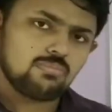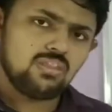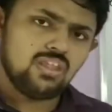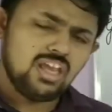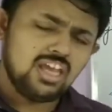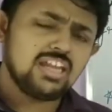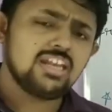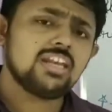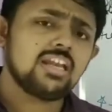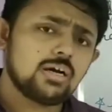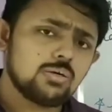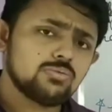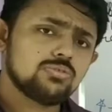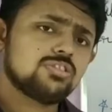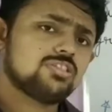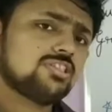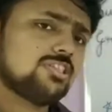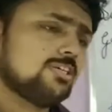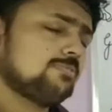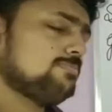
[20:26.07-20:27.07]
in
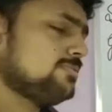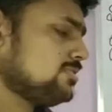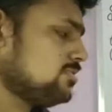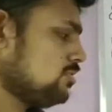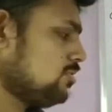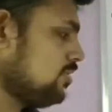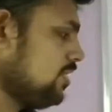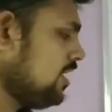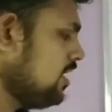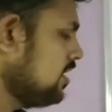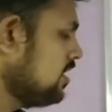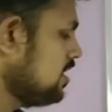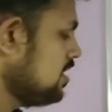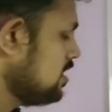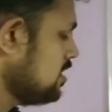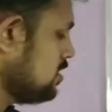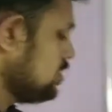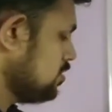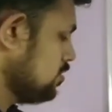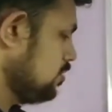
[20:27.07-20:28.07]
nouns chapter,
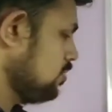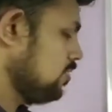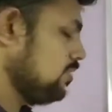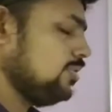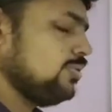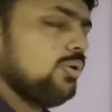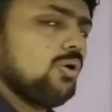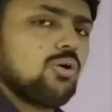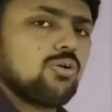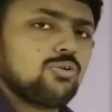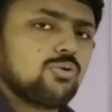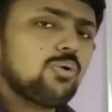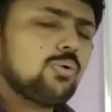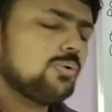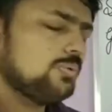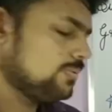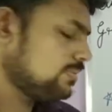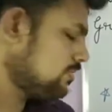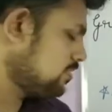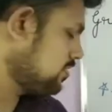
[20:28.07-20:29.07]
so you all
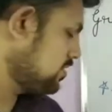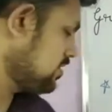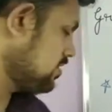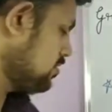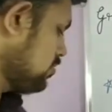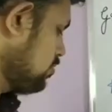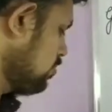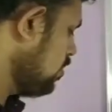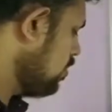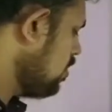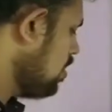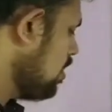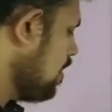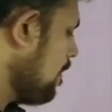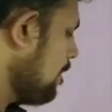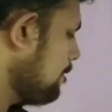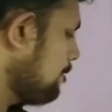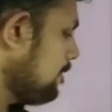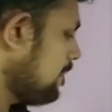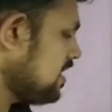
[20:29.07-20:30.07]
know. So
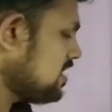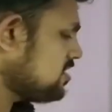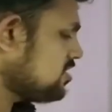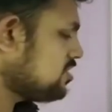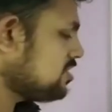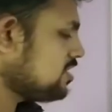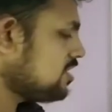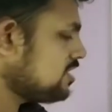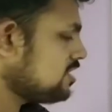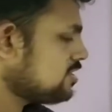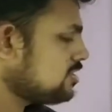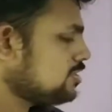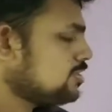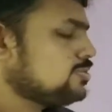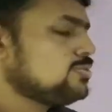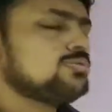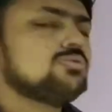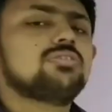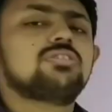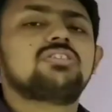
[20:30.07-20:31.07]
much is
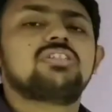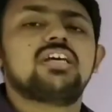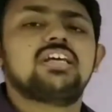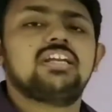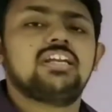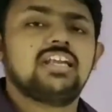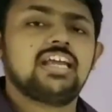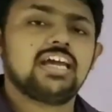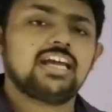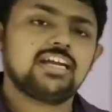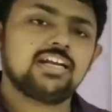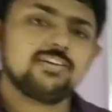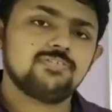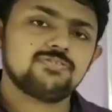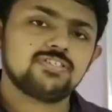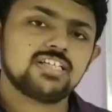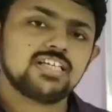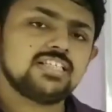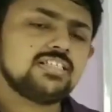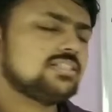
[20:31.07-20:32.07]
used in negative
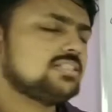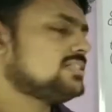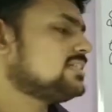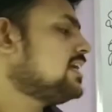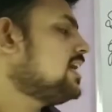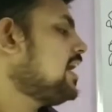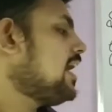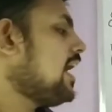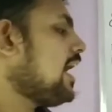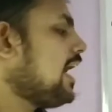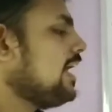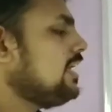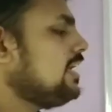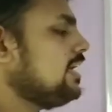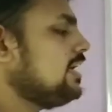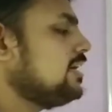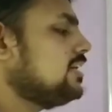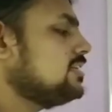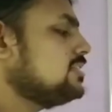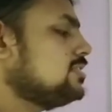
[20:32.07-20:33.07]
sense,
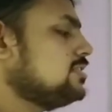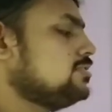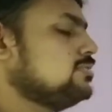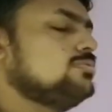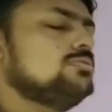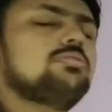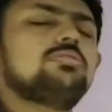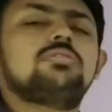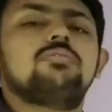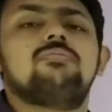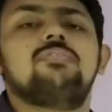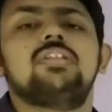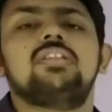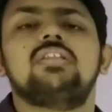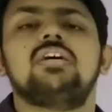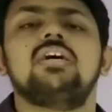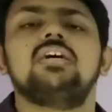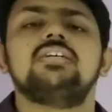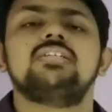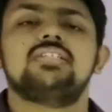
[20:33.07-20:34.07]
and it is used
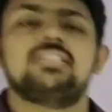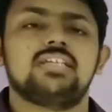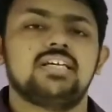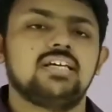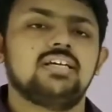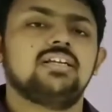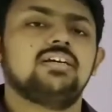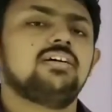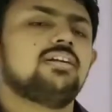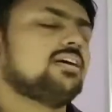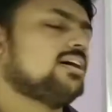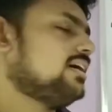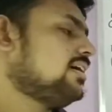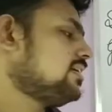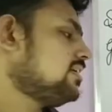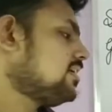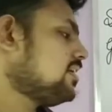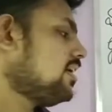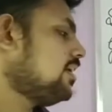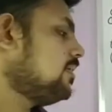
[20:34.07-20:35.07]
with singular
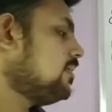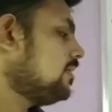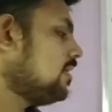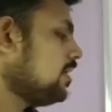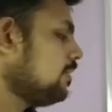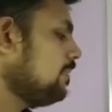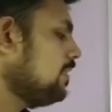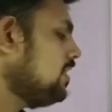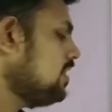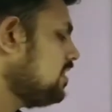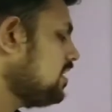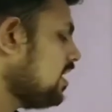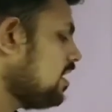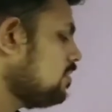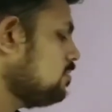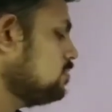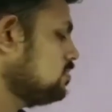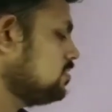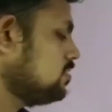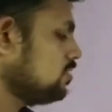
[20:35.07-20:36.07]
uncountable
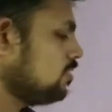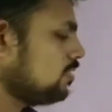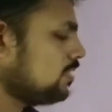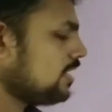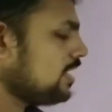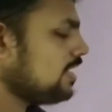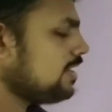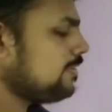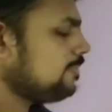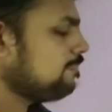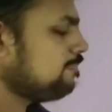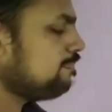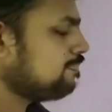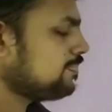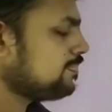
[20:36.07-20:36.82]
nouns. Okay.